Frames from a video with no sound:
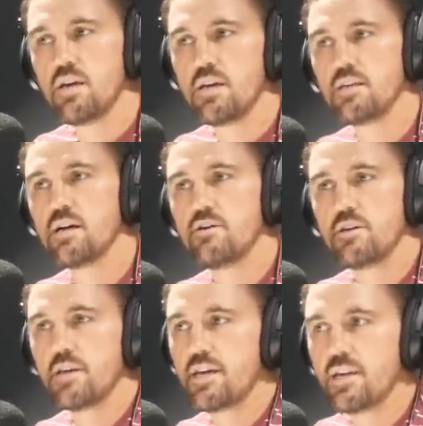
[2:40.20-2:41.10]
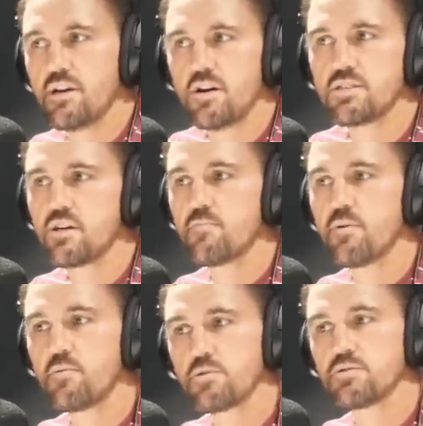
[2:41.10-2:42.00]
you know, it, in hindsight, it
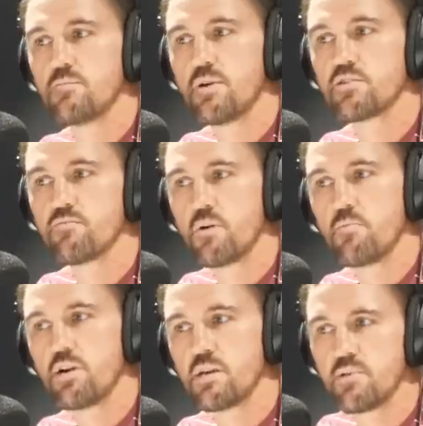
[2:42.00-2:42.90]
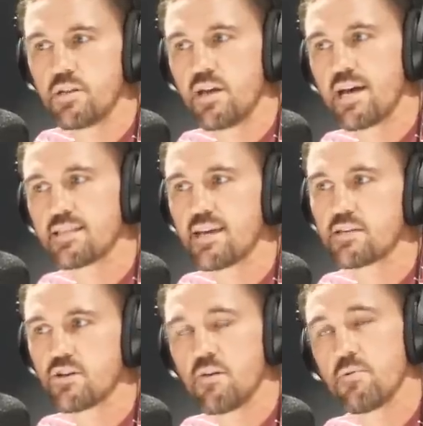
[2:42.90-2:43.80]
probably wasn't the best for my body, but at that
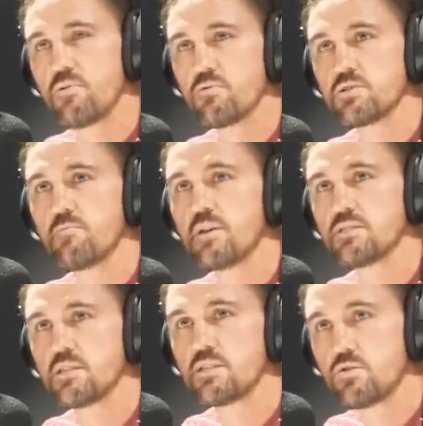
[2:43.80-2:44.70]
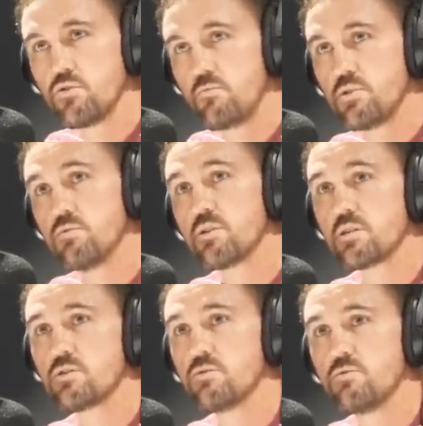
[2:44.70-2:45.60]
time, I thought it was the best thing to be doing
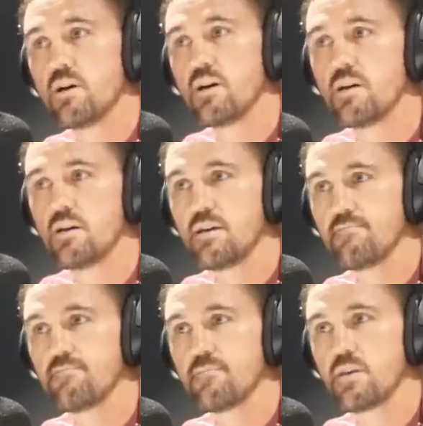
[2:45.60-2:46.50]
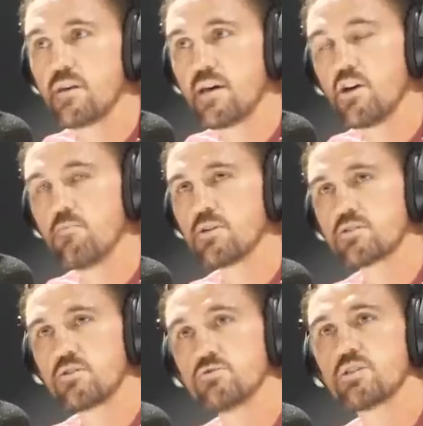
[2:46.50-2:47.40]
to uh, uh, help my
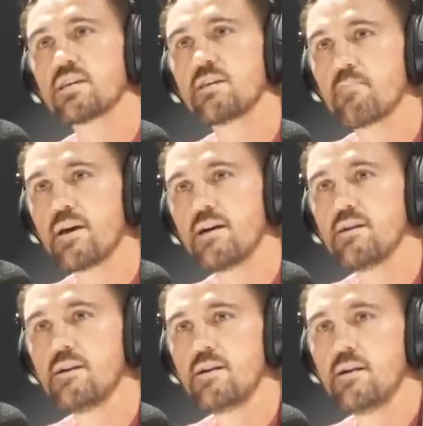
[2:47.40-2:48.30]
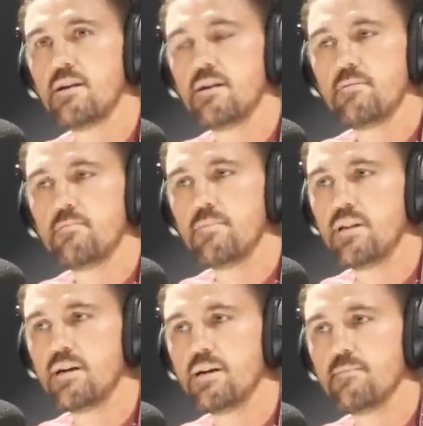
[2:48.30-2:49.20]
skill set get better. But
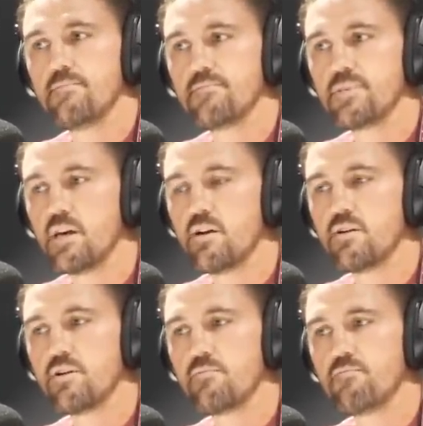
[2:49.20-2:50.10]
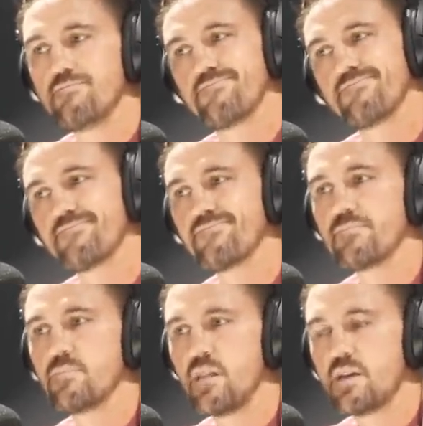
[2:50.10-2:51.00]
um, you know,
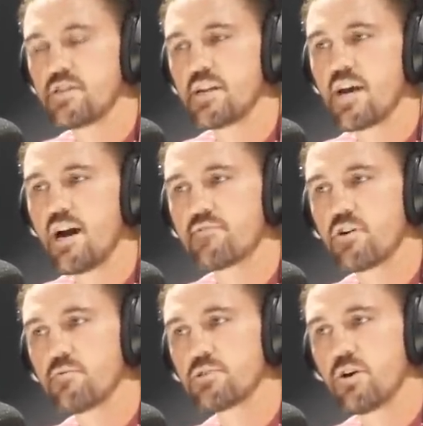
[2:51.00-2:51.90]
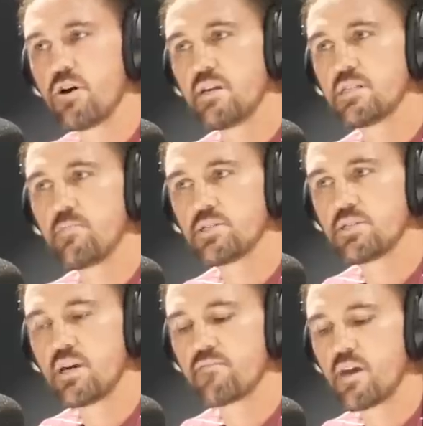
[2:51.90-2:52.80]
I, that's only after I retired, and
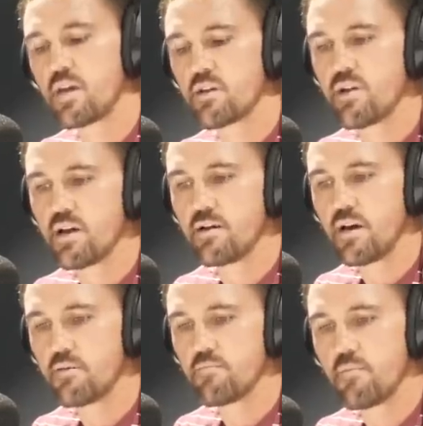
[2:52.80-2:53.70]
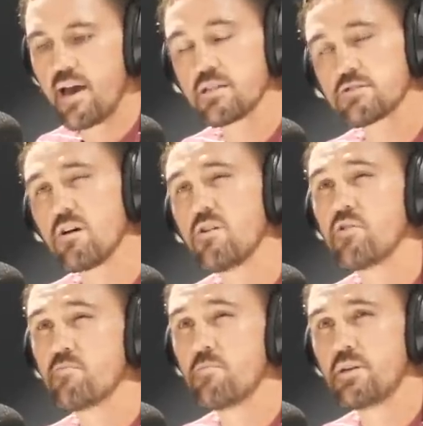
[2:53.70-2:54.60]
especially after hanging around uh, Alistair
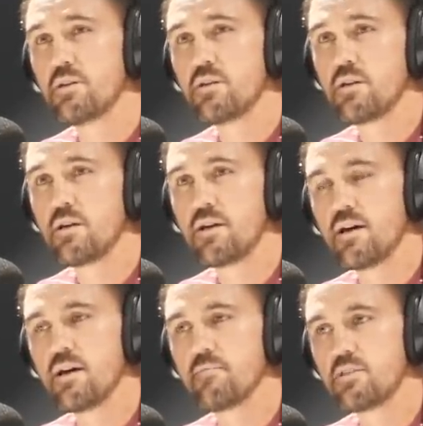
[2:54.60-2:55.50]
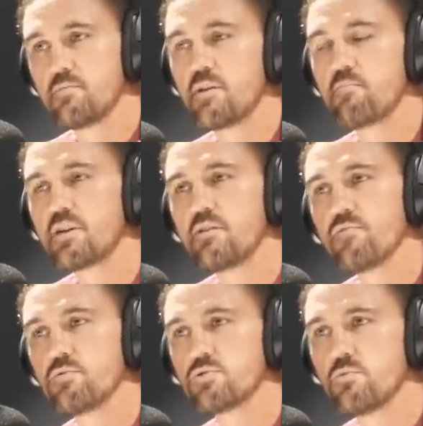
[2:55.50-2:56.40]
Overeem a bit. Um, he's been a big
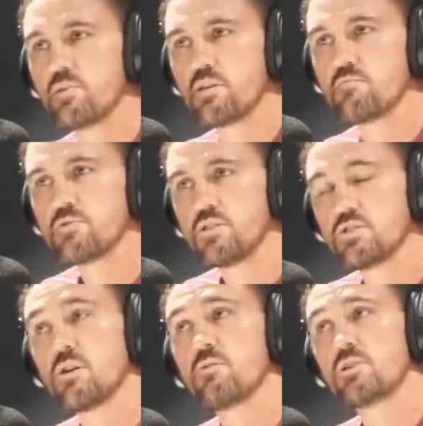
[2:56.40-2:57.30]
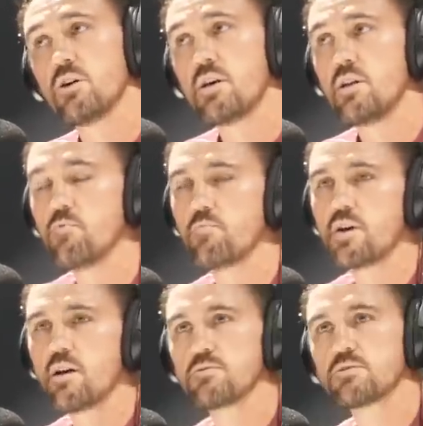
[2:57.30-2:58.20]
influence on me since I retired, helping me
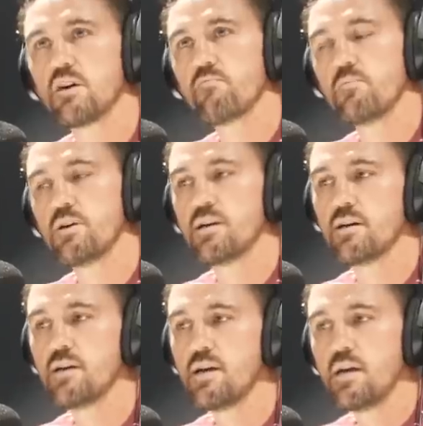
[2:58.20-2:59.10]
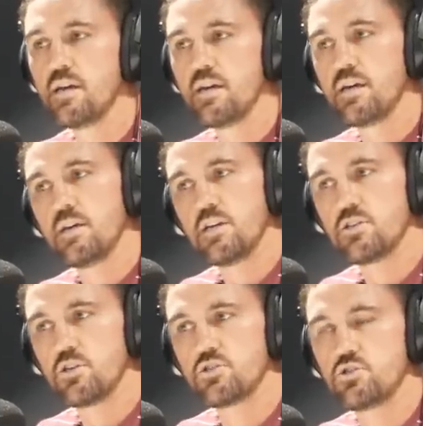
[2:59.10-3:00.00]
out with stuff. But uh,
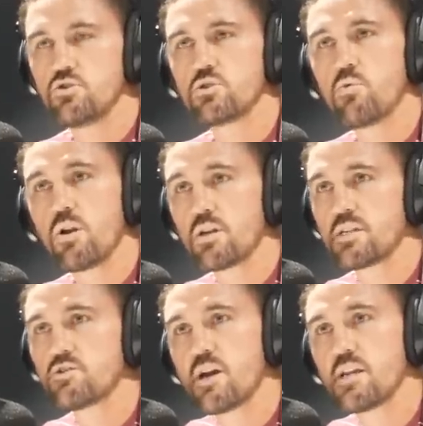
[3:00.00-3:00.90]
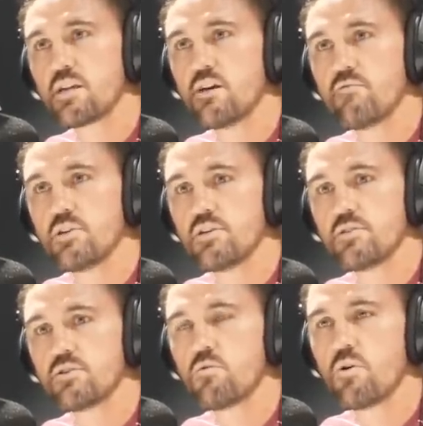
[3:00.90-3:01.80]
it's, it's, choosing quality training over
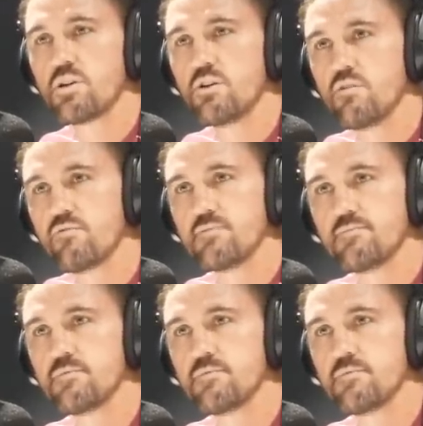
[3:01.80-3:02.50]
the quantity of it.